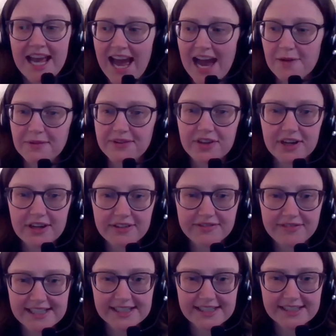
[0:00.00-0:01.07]
And we've got a
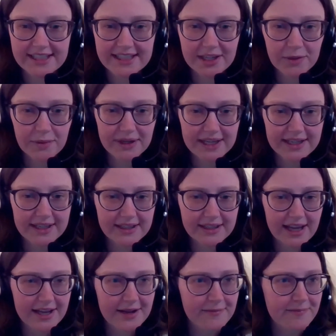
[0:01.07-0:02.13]
fancy, quick
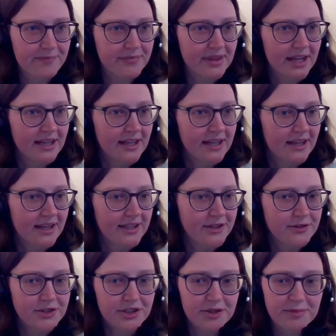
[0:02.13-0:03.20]

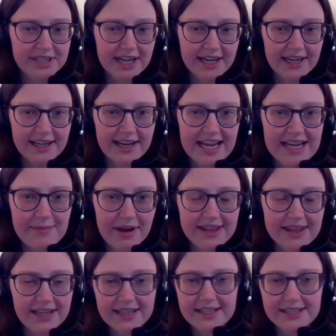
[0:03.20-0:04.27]
YouTube channel name. I
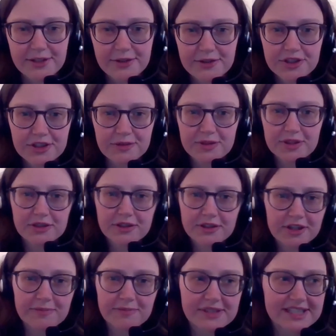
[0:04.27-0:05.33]
think it's
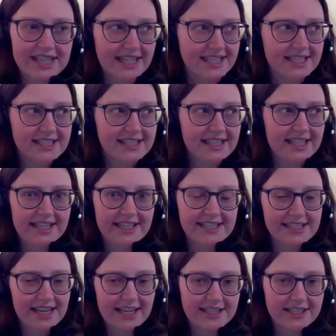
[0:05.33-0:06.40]

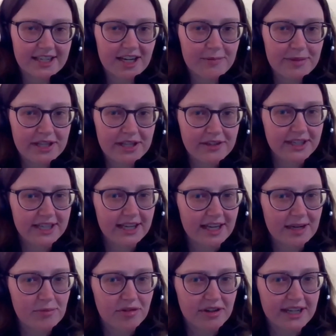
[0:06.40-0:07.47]
youtube.com/c/Derby Uni
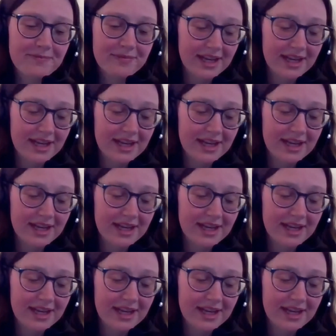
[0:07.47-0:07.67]
Library.